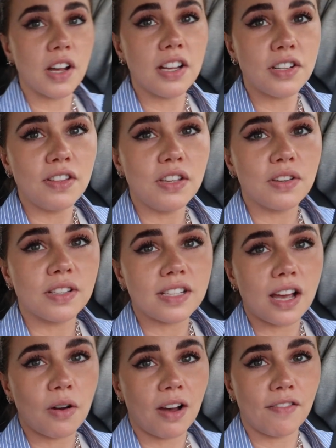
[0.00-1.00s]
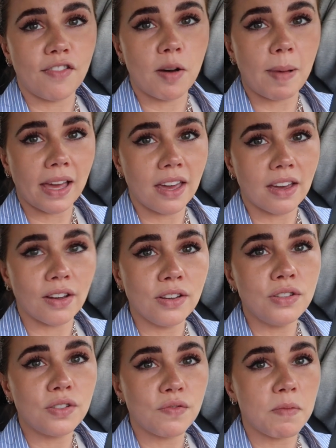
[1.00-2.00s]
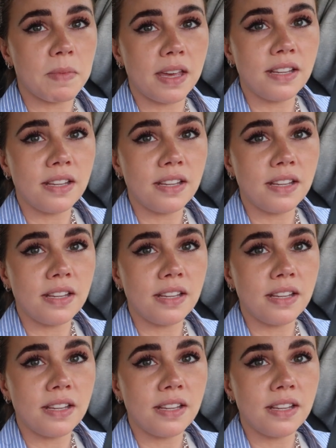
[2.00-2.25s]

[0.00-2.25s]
Like, I don't think you can tell how far back it goes from